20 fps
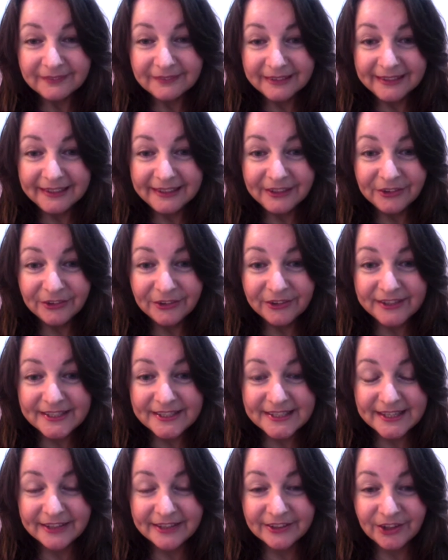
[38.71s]

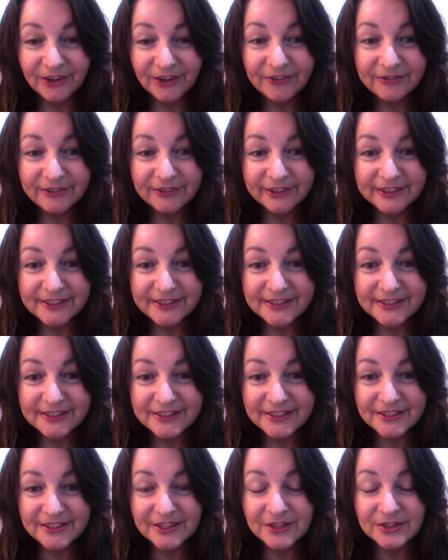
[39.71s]
increase our
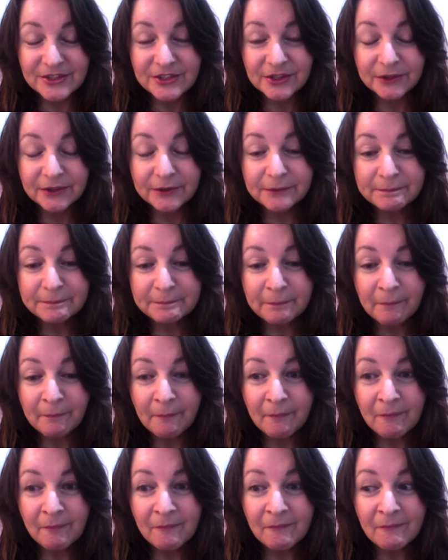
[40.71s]
confidence. So
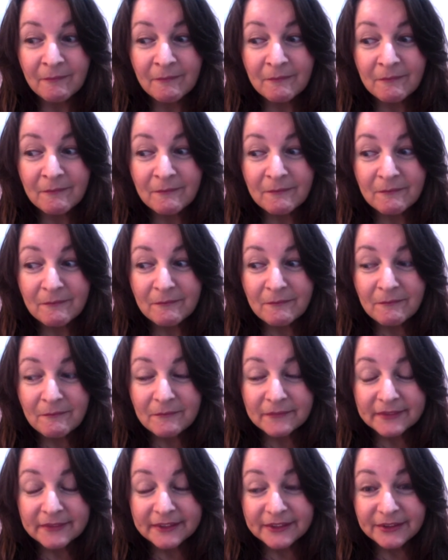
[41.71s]

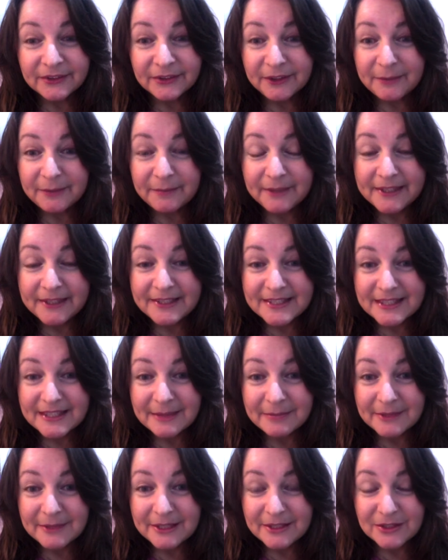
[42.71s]
it could have been
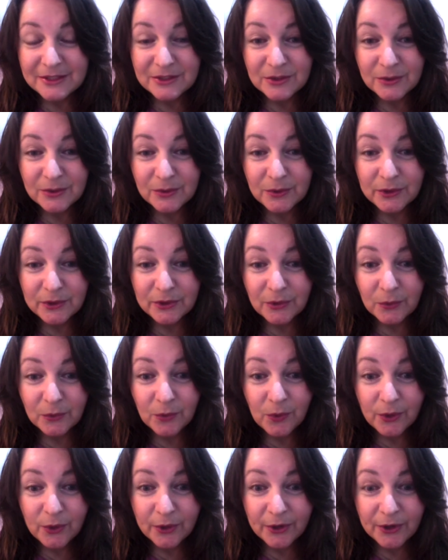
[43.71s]
something to do with
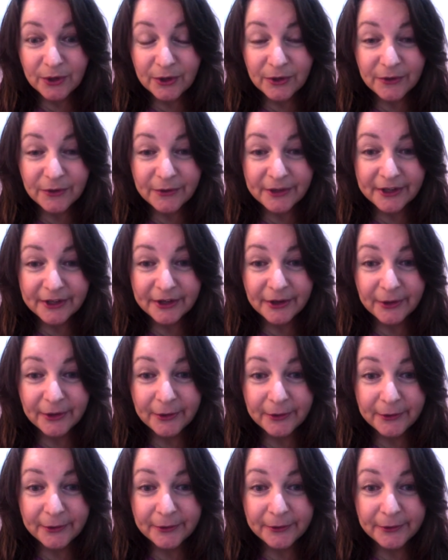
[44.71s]
work or at
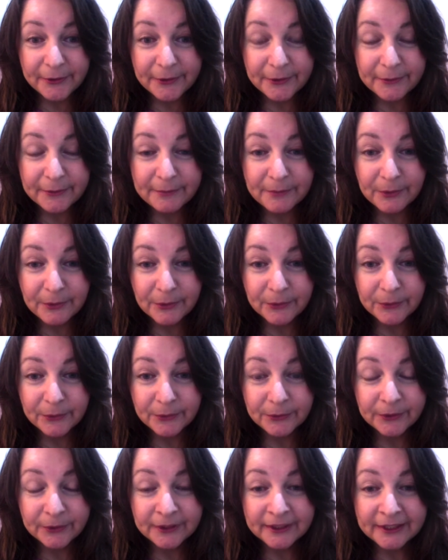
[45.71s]
home,
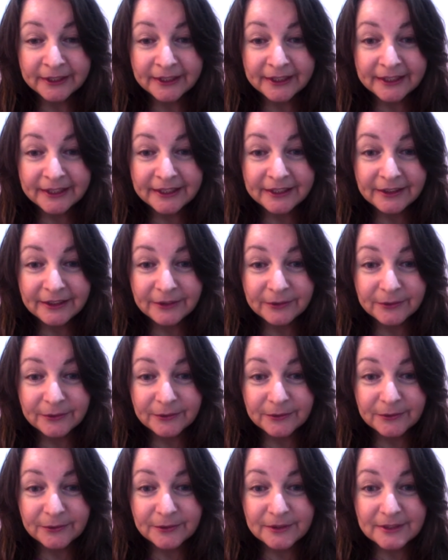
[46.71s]
or
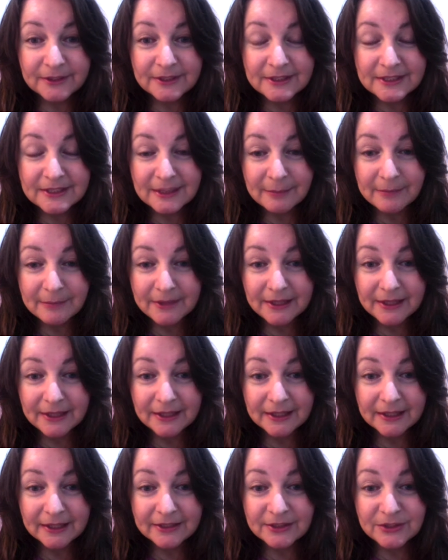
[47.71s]
something
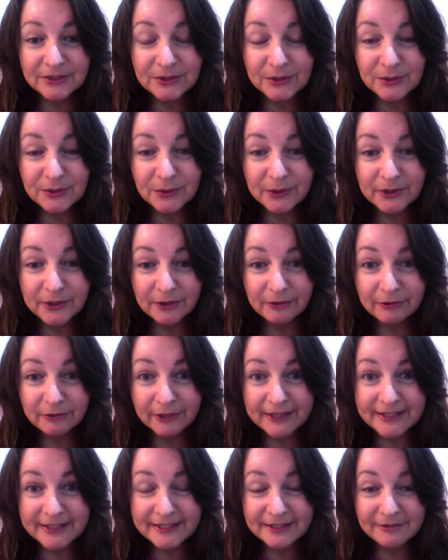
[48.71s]
to do with your
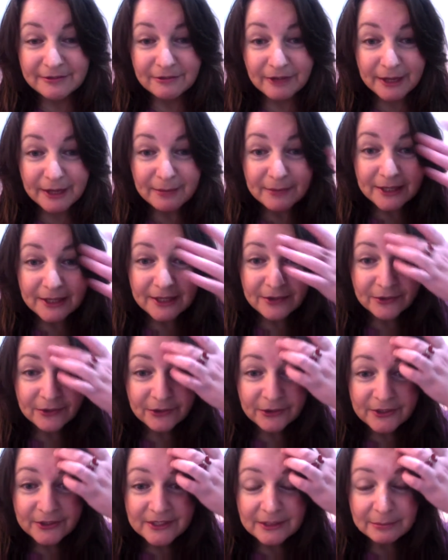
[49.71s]
friends and family,
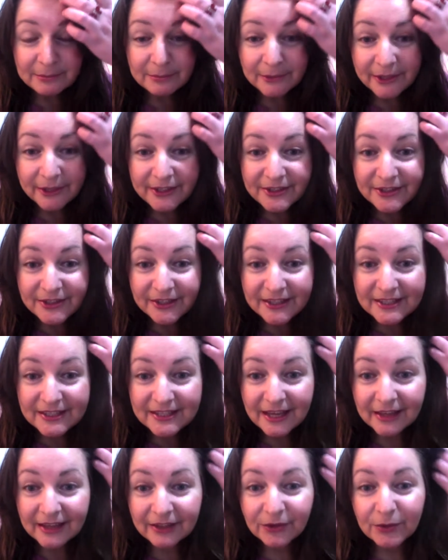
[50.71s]
or some projects
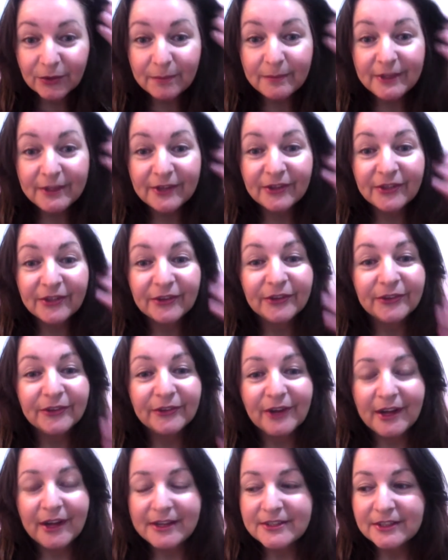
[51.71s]
that could be on the
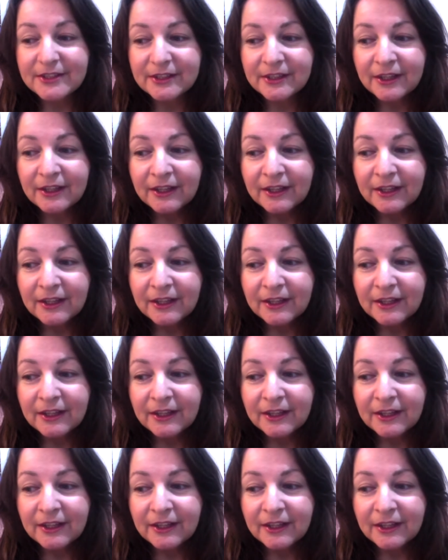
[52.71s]
horizon.